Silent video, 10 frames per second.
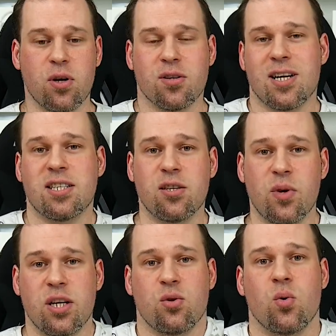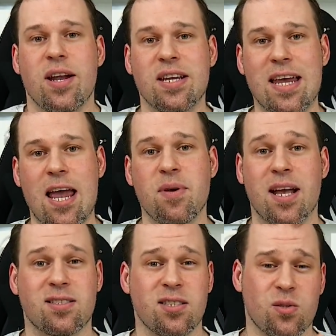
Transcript: because I didn't really do any gaming ads.